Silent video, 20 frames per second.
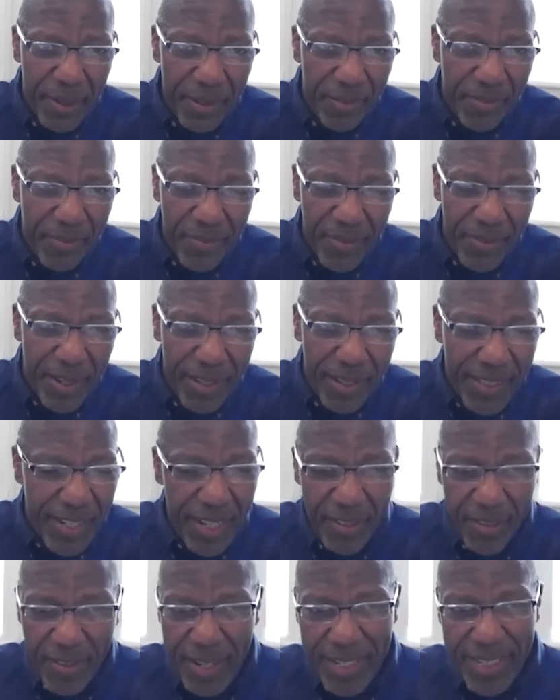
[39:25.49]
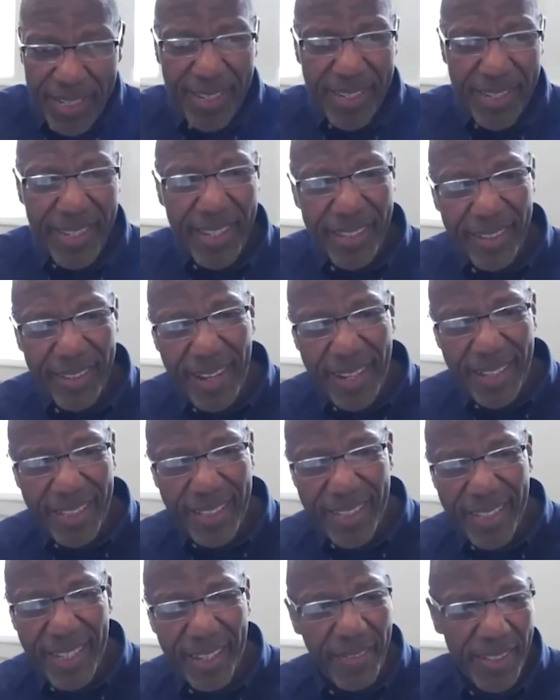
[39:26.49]
both uh, the OASIS Center
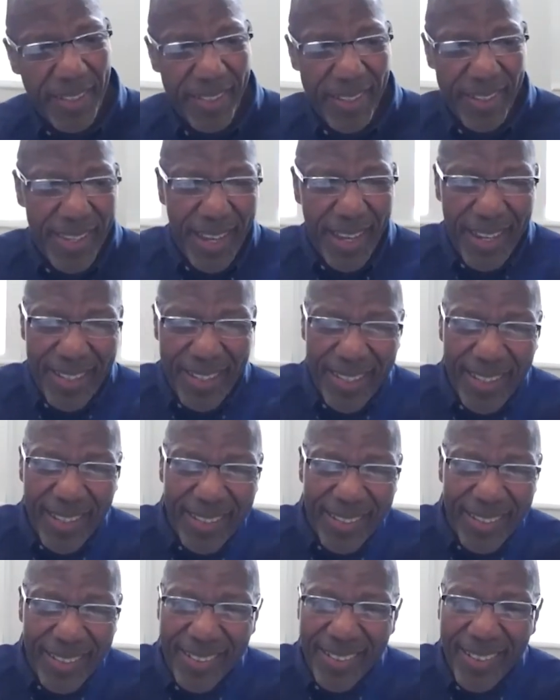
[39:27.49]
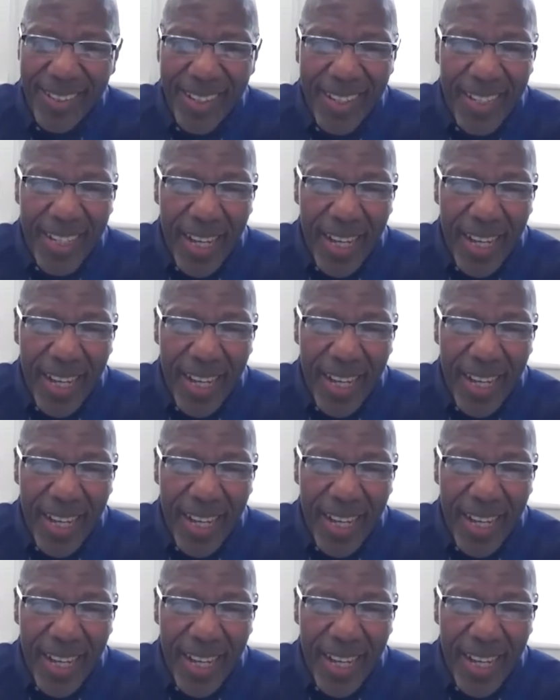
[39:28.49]
and the Civic Design Center,